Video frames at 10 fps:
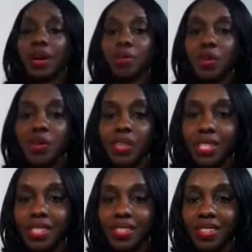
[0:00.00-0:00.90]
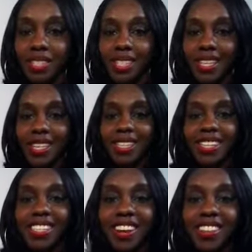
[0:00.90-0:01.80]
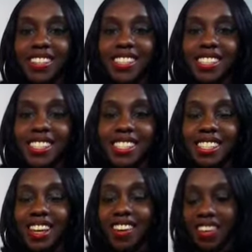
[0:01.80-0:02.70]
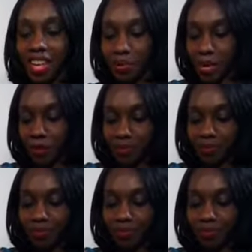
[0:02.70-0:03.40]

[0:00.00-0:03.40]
now I'm going to eat it. That's how it looks, how it came out.